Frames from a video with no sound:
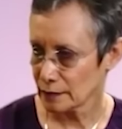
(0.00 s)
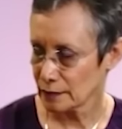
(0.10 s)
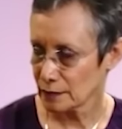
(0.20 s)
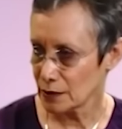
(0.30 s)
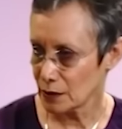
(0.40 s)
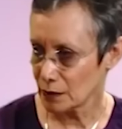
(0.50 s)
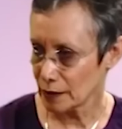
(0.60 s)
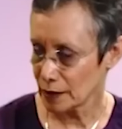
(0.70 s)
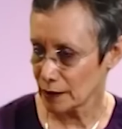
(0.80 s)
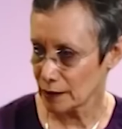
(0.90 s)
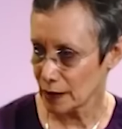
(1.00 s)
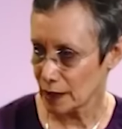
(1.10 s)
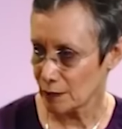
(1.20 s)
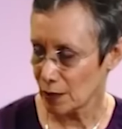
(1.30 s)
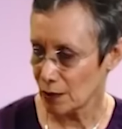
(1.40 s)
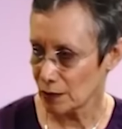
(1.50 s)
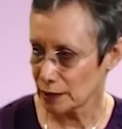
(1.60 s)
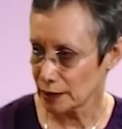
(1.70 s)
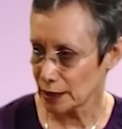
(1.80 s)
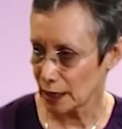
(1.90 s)
Knowing that I'm
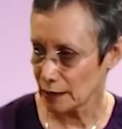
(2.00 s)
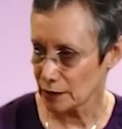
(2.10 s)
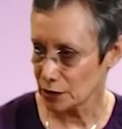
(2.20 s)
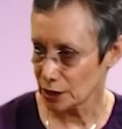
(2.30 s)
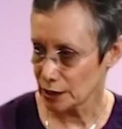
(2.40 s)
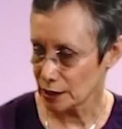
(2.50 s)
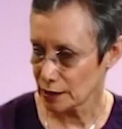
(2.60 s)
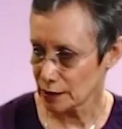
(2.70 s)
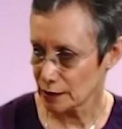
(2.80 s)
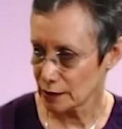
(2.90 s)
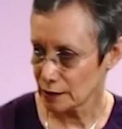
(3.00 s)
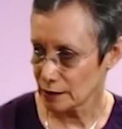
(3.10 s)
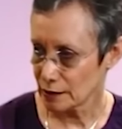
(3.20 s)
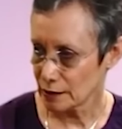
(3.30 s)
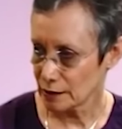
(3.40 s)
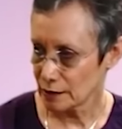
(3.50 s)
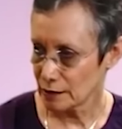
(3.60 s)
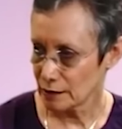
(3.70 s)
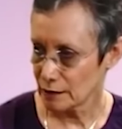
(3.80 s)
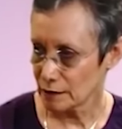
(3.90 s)
holding the energy
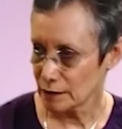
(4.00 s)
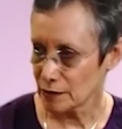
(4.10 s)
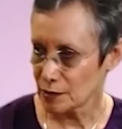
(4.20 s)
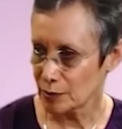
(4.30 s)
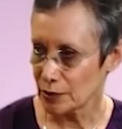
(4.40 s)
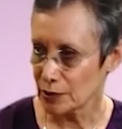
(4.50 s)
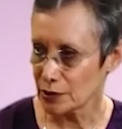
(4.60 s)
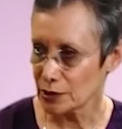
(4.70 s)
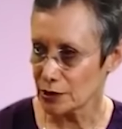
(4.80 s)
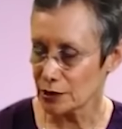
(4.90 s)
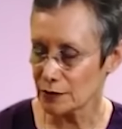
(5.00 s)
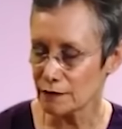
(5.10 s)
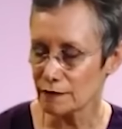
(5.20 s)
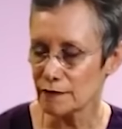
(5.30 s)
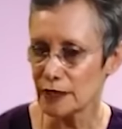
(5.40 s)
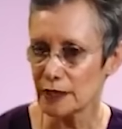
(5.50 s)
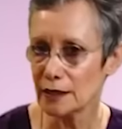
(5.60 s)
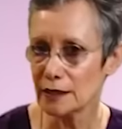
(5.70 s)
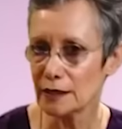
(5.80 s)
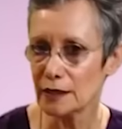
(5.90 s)
for this person to
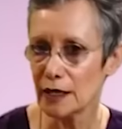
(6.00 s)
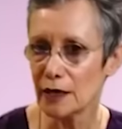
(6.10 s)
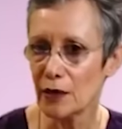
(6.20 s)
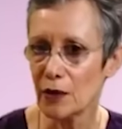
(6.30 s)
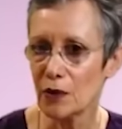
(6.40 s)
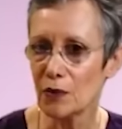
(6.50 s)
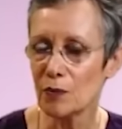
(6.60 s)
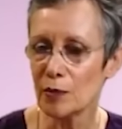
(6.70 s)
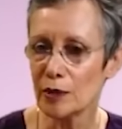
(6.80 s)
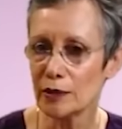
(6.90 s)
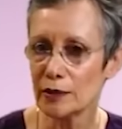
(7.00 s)
feel at home